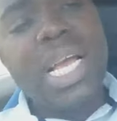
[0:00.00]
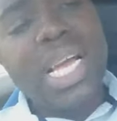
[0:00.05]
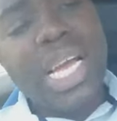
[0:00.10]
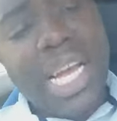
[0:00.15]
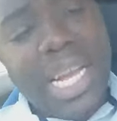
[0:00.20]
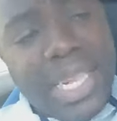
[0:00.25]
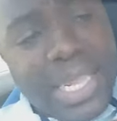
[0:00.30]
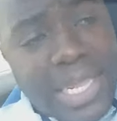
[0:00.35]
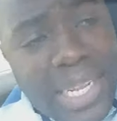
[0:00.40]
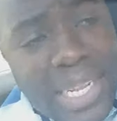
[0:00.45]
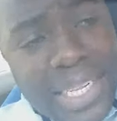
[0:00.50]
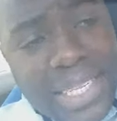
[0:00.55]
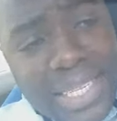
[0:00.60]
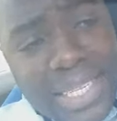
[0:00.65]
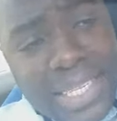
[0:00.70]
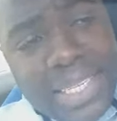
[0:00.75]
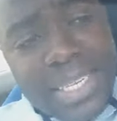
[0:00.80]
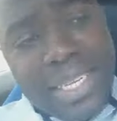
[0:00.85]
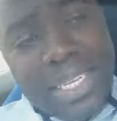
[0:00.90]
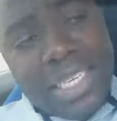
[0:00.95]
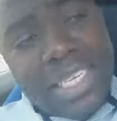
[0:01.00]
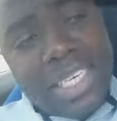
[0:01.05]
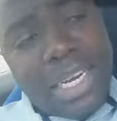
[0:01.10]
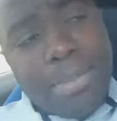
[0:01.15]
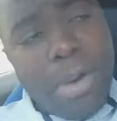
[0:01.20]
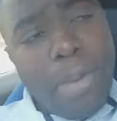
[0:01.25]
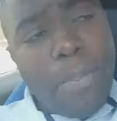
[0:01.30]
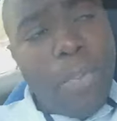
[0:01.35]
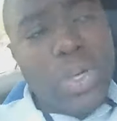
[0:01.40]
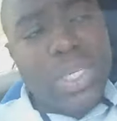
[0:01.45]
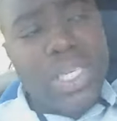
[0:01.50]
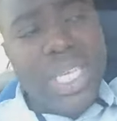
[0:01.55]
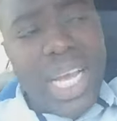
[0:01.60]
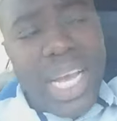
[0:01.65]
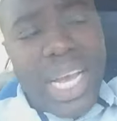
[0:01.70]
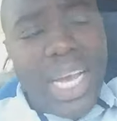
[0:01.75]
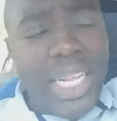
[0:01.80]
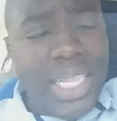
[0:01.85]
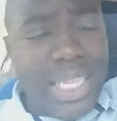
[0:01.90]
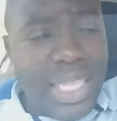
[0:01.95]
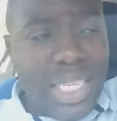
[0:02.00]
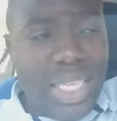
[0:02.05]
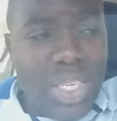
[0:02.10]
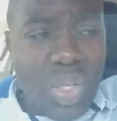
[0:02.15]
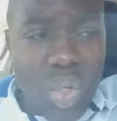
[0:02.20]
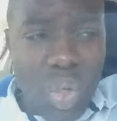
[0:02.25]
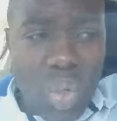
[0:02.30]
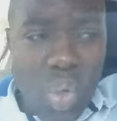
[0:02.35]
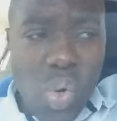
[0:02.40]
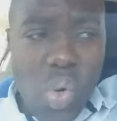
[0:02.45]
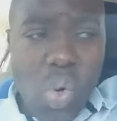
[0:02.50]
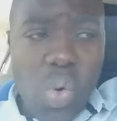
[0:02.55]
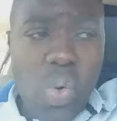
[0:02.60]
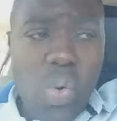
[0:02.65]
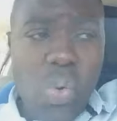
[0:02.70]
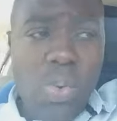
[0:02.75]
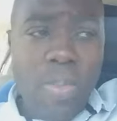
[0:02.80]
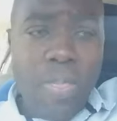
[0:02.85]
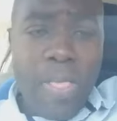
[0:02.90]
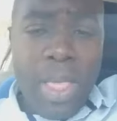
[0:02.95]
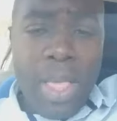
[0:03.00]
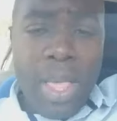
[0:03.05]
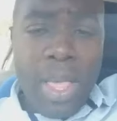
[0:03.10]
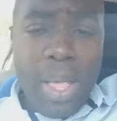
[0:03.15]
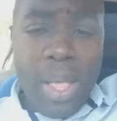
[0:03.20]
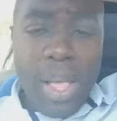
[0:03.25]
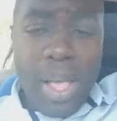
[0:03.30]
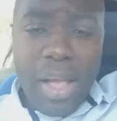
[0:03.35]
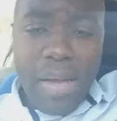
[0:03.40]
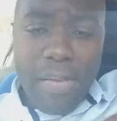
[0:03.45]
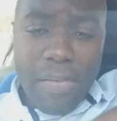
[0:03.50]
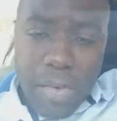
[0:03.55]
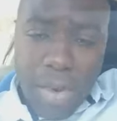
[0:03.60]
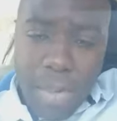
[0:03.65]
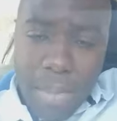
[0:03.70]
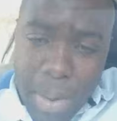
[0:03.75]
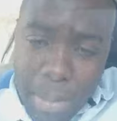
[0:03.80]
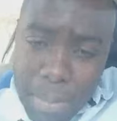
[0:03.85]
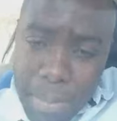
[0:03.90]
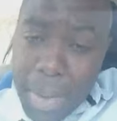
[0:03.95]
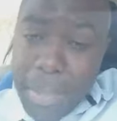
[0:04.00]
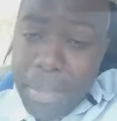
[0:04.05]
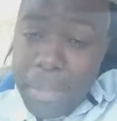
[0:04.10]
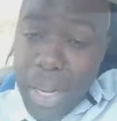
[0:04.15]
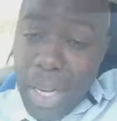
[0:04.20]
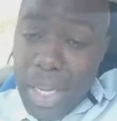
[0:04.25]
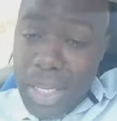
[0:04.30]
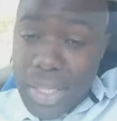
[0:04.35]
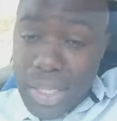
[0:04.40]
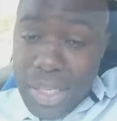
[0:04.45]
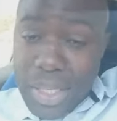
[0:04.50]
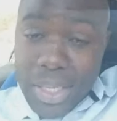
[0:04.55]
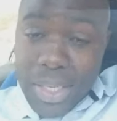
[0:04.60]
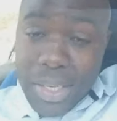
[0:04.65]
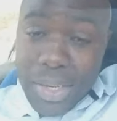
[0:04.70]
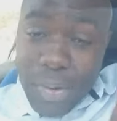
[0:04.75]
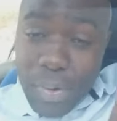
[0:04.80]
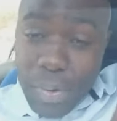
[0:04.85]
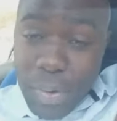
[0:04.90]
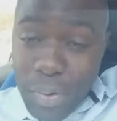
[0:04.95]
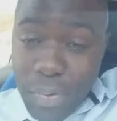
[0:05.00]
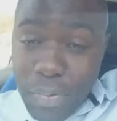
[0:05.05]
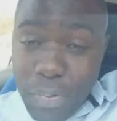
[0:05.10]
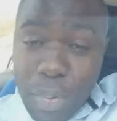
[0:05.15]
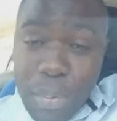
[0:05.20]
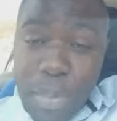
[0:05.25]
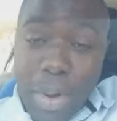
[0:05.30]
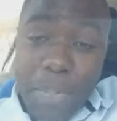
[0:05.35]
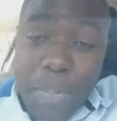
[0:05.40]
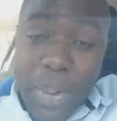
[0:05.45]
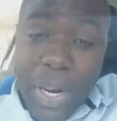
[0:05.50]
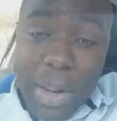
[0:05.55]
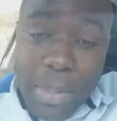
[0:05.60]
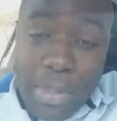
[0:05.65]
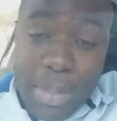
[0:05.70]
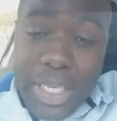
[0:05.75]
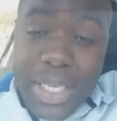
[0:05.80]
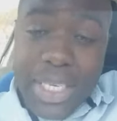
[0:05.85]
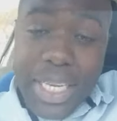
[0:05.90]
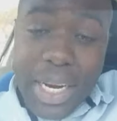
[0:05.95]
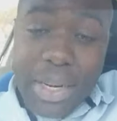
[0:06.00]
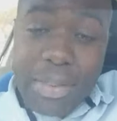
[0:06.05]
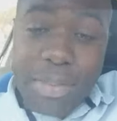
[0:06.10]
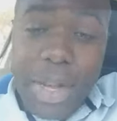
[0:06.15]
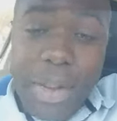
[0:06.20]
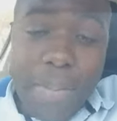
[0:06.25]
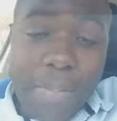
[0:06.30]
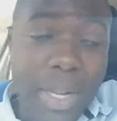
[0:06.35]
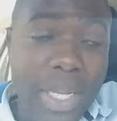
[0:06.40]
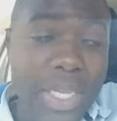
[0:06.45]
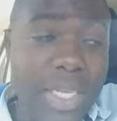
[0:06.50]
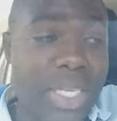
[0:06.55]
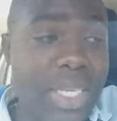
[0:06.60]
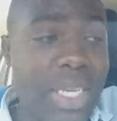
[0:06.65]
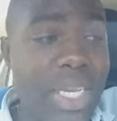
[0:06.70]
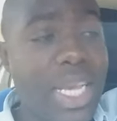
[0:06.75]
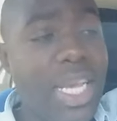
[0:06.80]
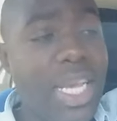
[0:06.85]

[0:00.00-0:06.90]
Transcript: And then Ramaphosa had these two former members, former parliamentary members,